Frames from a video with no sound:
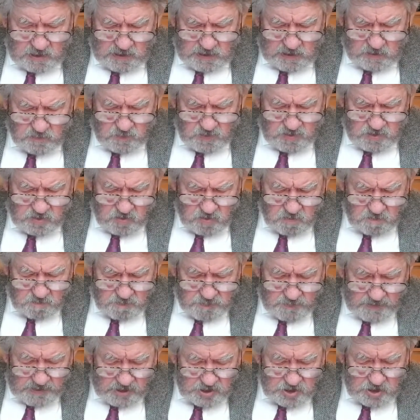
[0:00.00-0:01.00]
and with
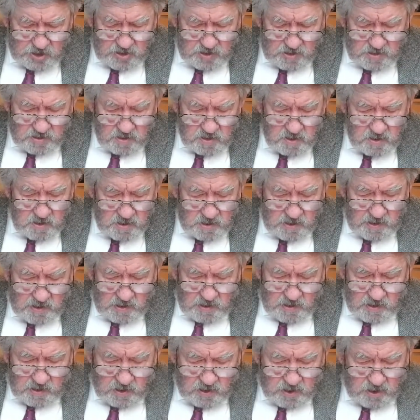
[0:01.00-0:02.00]
compassion
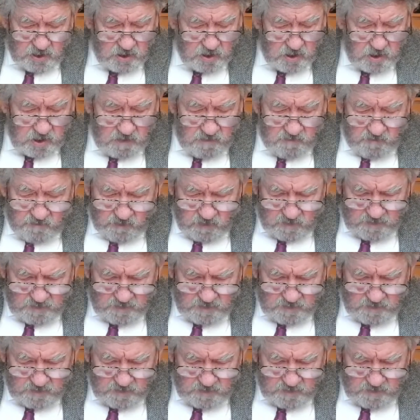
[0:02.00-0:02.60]
turn